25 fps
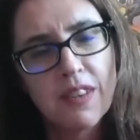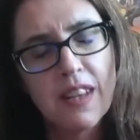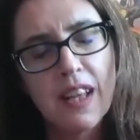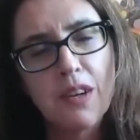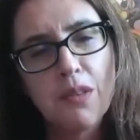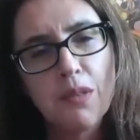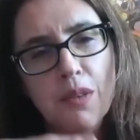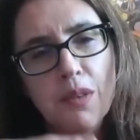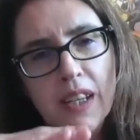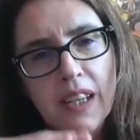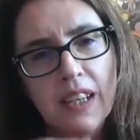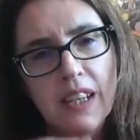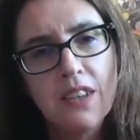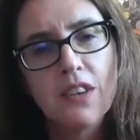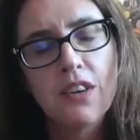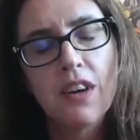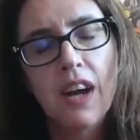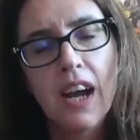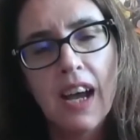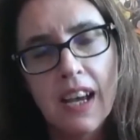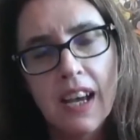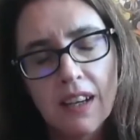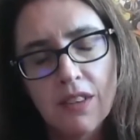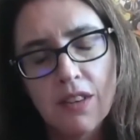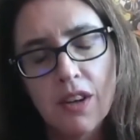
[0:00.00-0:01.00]
that will
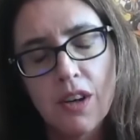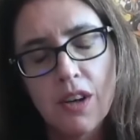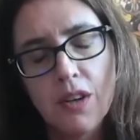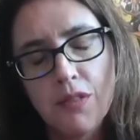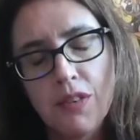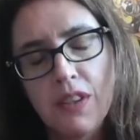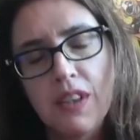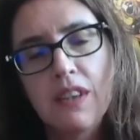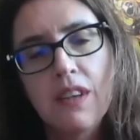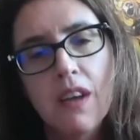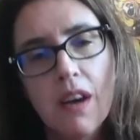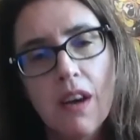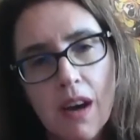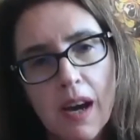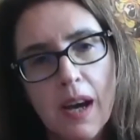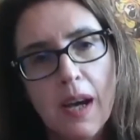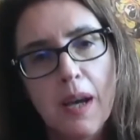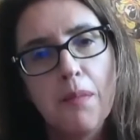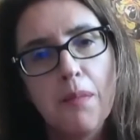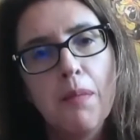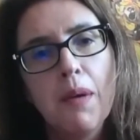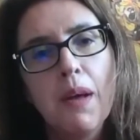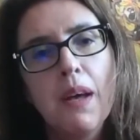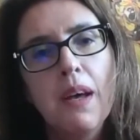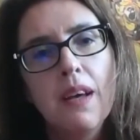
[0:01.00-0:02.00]
interact over
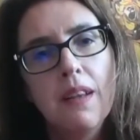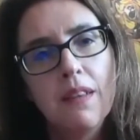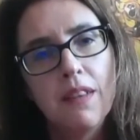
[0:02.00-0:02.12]
time: